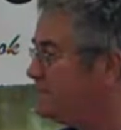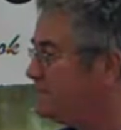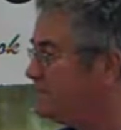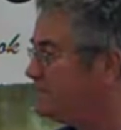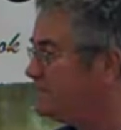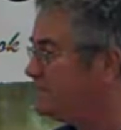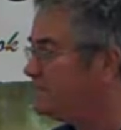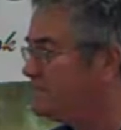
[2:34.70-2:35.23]

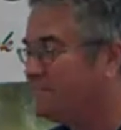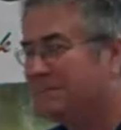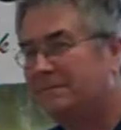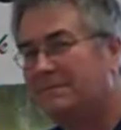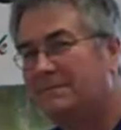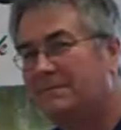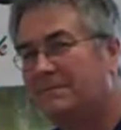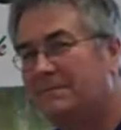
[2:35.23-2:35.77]

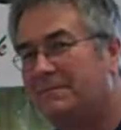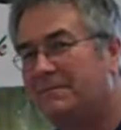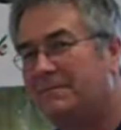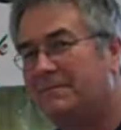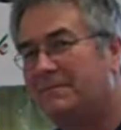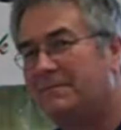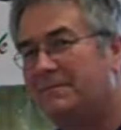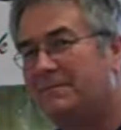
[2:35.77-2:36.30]

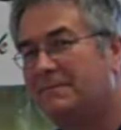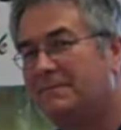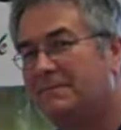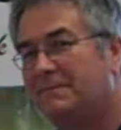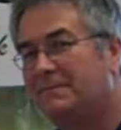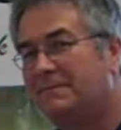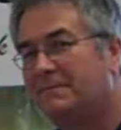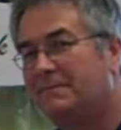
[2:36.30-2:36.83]

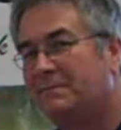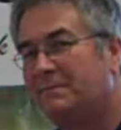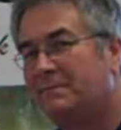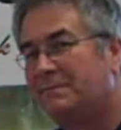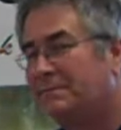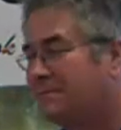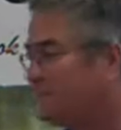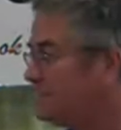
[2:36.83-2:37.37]

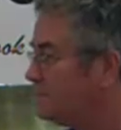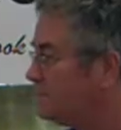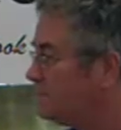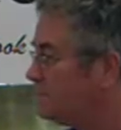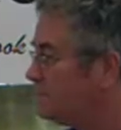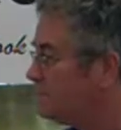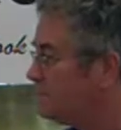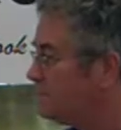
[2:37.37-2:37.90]

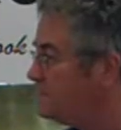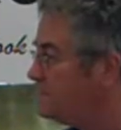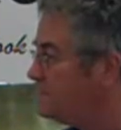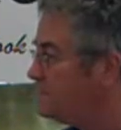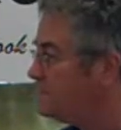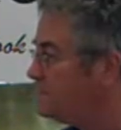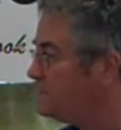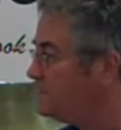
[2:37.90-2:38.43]

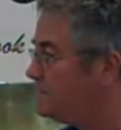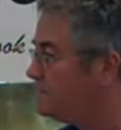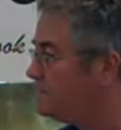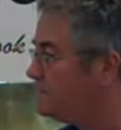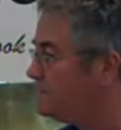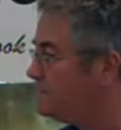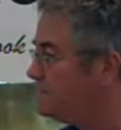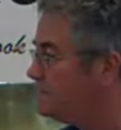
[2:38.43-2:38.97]

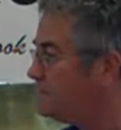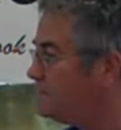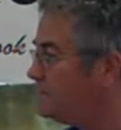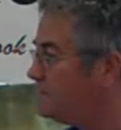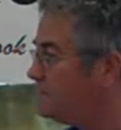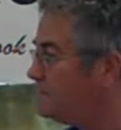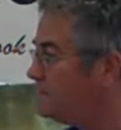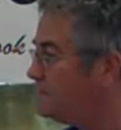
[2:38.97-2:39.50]

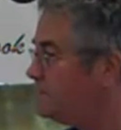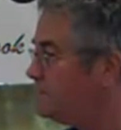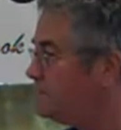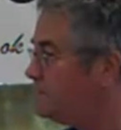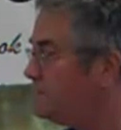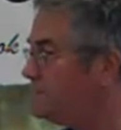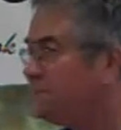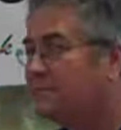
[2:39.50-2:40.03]

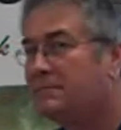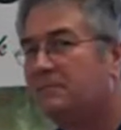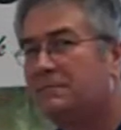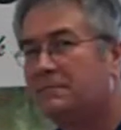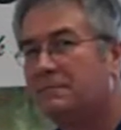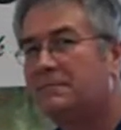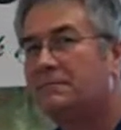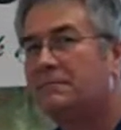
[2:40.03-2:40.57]

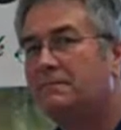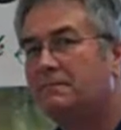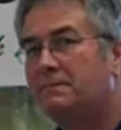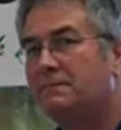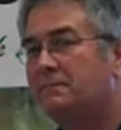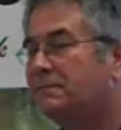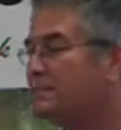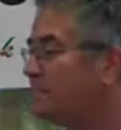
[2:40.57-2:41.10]

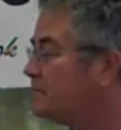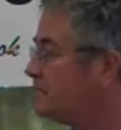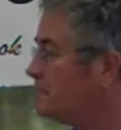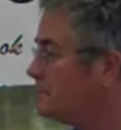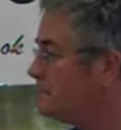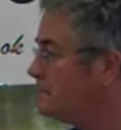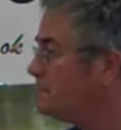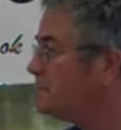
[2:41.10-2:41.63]

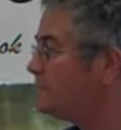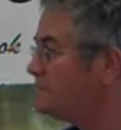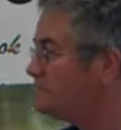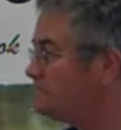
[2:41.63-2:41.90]
This person isn't speaking.